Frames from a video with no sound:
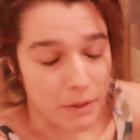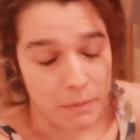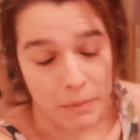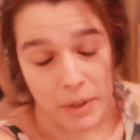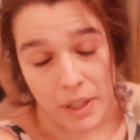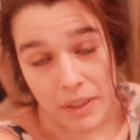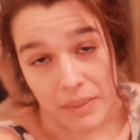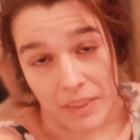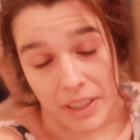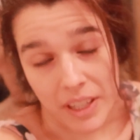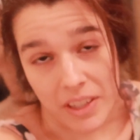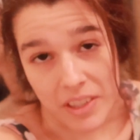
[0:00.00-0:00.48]
of
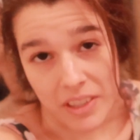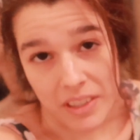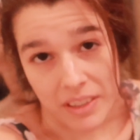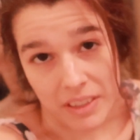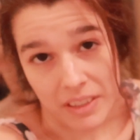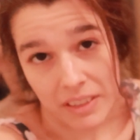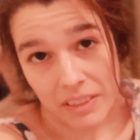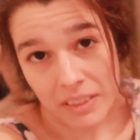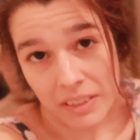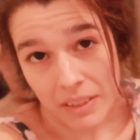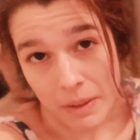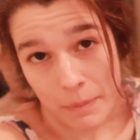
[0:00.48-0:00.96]

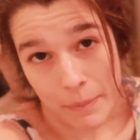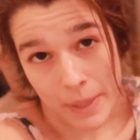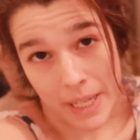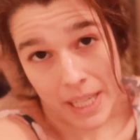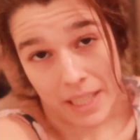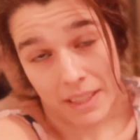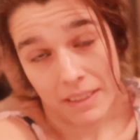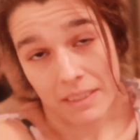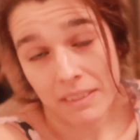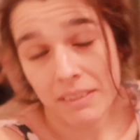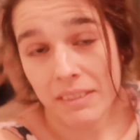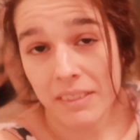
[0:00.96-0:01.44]
motivation, I
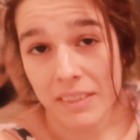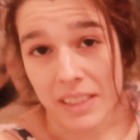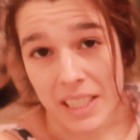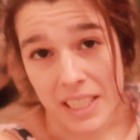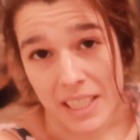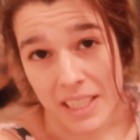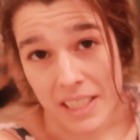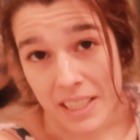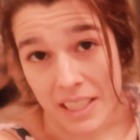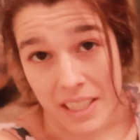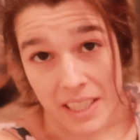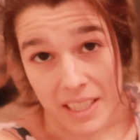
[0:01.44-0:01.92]
mean,
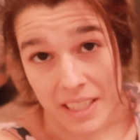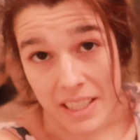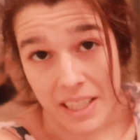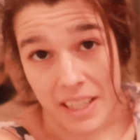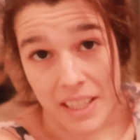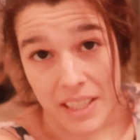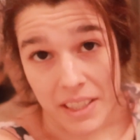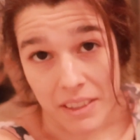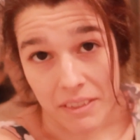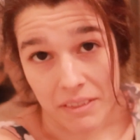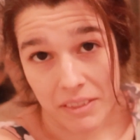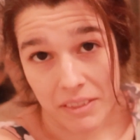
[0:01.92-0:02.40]
this is an incentive.